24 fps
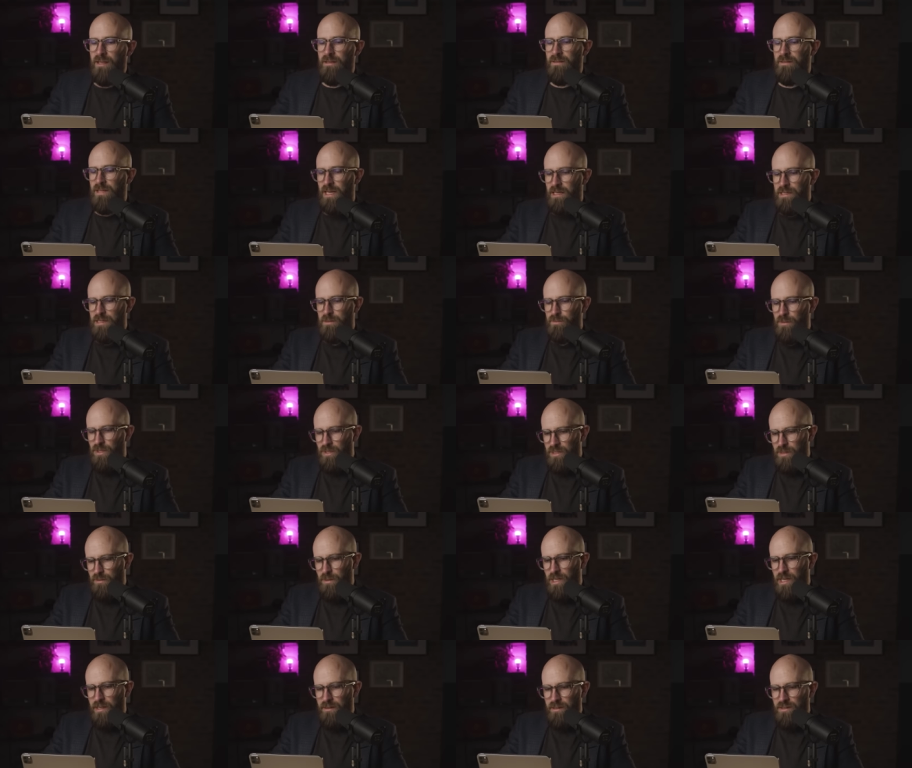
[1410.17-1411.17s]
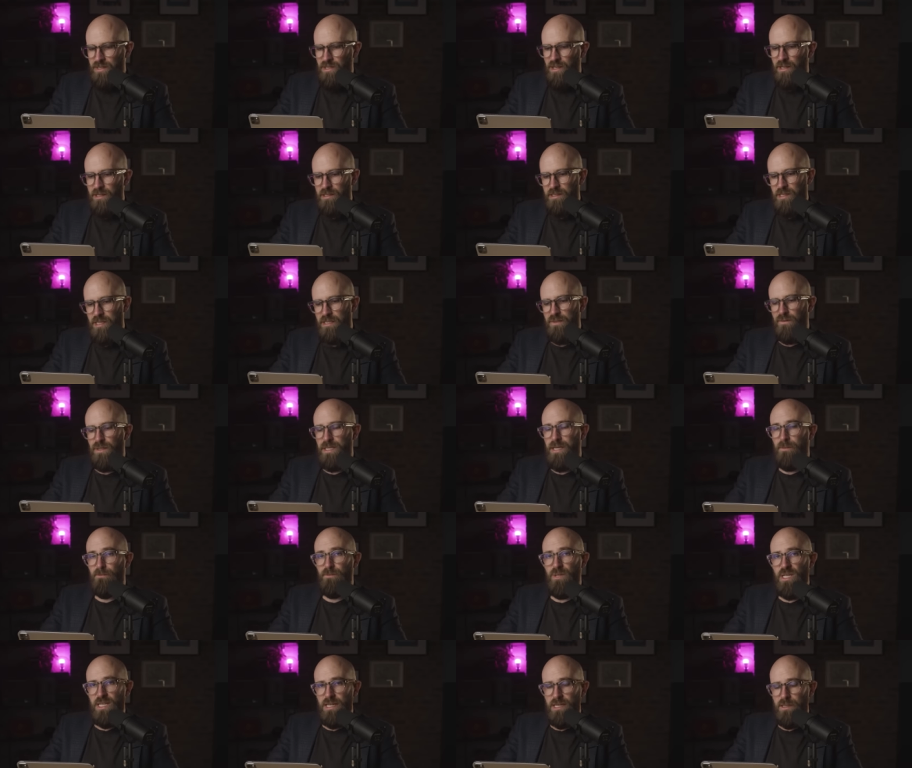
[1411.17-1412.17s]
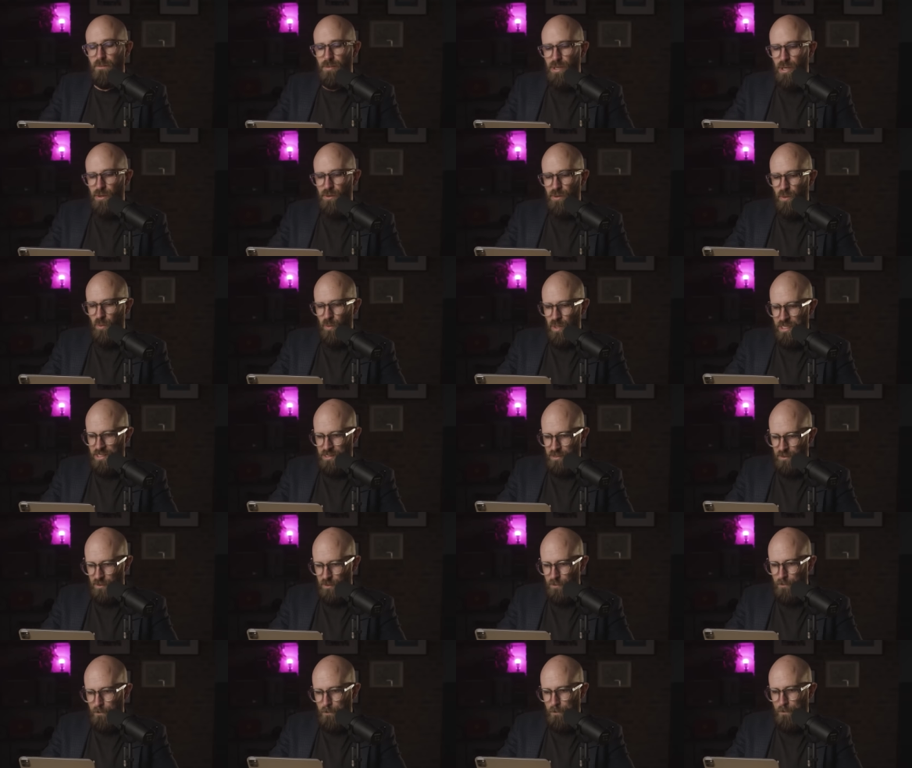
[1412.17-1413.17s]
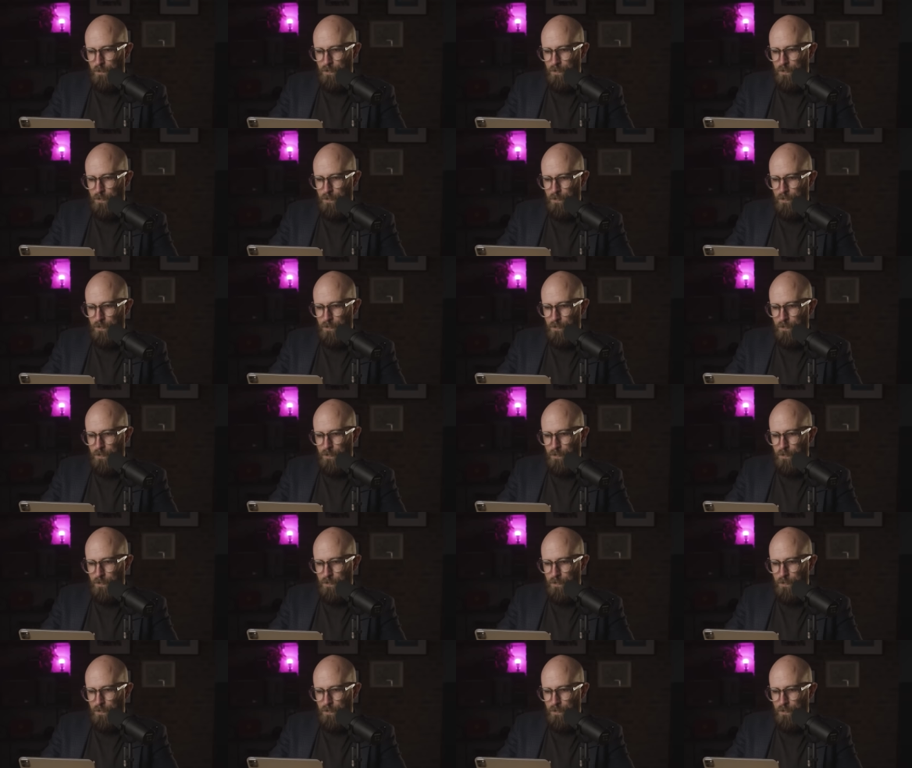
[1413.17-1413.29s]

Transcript: thus multiplying the chances for somebody to blow the whistle.